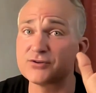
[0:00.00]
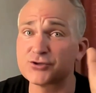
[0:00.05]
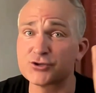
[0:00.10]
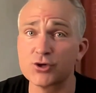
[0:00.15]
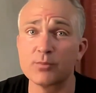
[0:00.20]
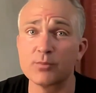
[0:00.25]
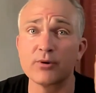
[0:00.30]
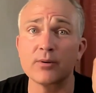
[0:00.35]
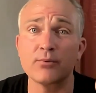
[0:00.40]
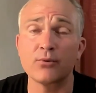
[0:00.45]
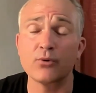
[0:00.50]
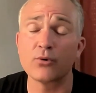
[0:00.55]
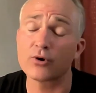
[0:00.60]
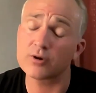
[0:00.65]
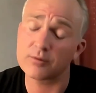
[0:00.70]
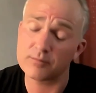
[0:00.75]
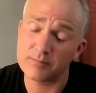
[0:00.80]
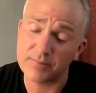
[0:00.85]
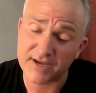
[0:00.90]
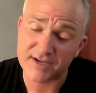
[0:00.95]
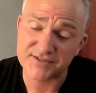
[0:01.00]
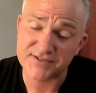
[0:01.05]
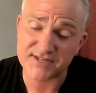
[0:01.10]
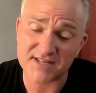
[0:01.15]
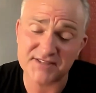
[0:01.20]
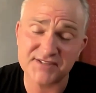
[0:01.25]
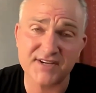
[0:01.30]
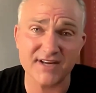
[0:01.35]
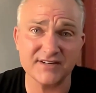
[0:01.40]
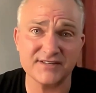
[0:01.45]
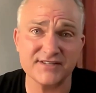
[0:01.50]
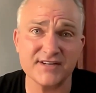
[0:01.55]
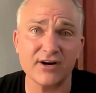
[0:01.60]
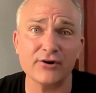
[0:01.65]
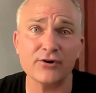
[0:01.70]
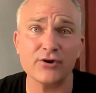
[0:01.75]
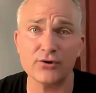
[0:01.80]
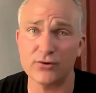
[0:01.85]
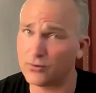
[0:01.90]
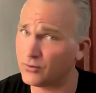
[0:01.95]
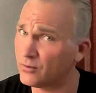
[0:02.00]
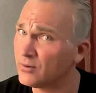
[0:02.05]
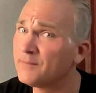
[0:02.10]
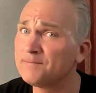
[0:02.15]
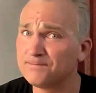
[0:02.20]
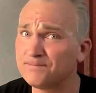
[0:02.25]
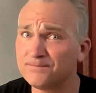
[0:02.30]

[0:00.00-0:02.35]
super important, because that's going to tell you